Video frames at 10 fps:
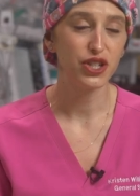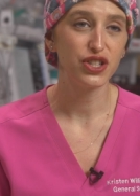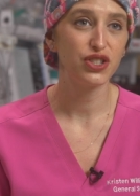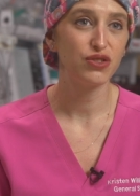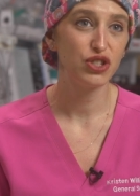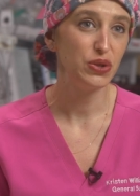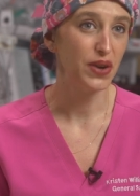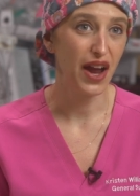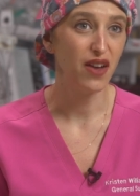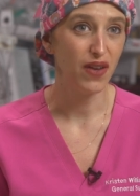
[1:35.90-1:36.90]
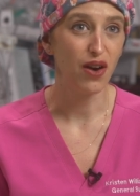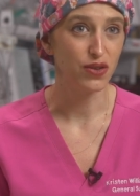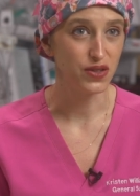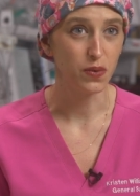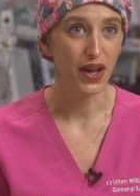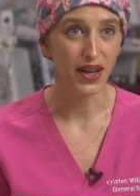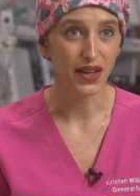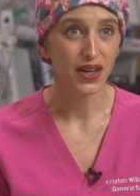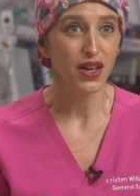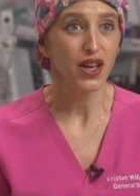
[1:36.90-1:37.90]
which is 2.5 hours
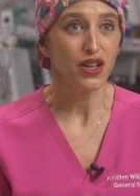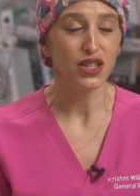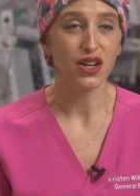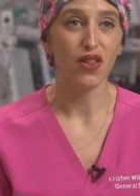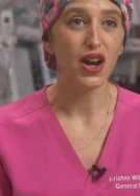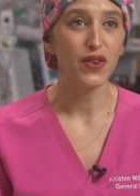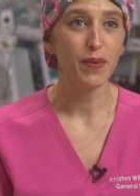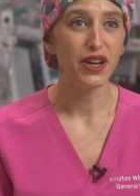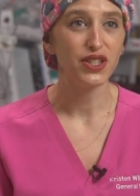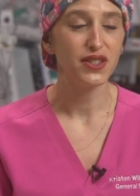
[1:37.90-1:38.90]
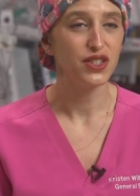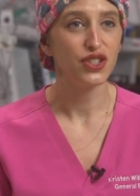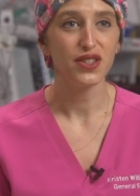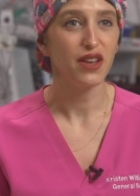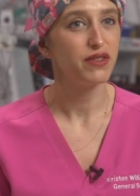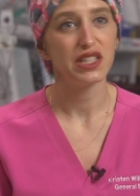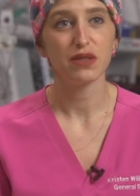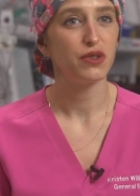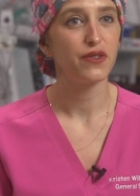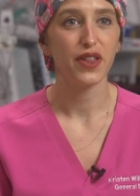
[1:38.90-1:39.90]
away. And a lot of our patients, it's just not
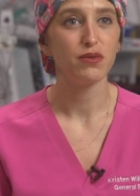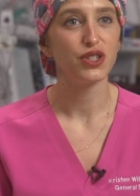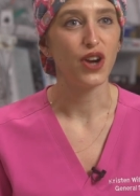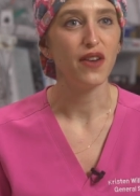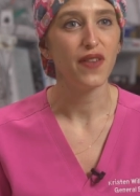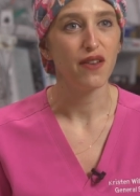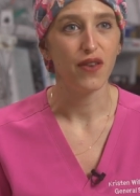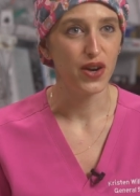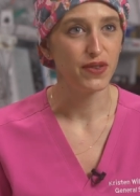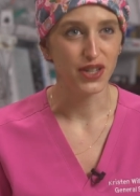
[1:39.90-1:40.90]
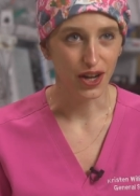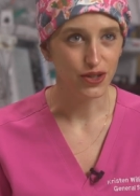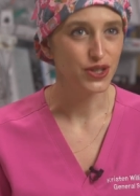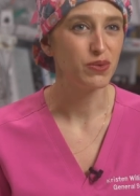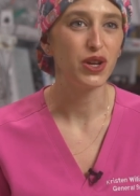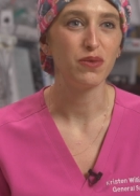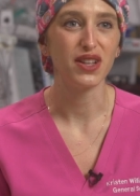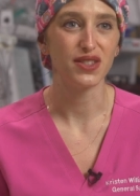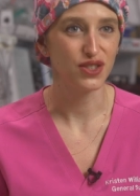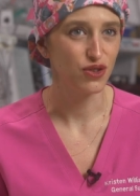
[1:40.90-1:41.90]
feasible for them to drive that far for doctor's
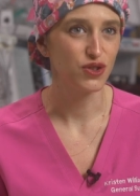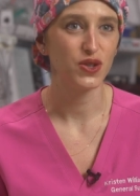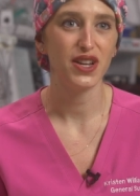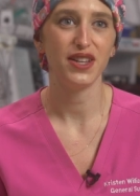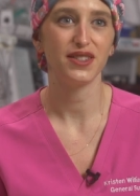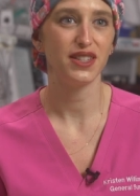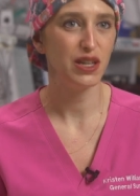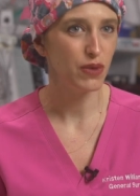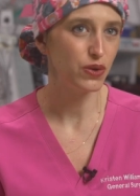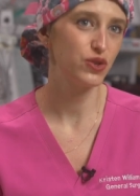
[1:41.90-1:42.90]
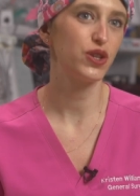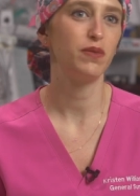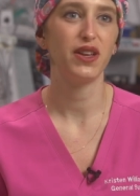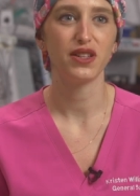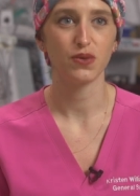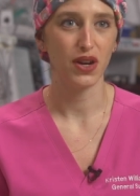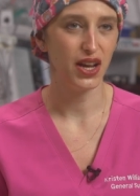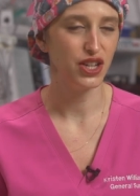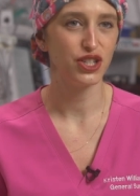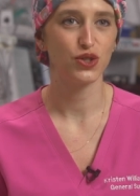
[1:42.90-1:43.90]
appointments, surgeries, chemo treatments,
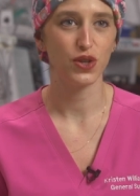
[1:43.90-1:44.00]
radiation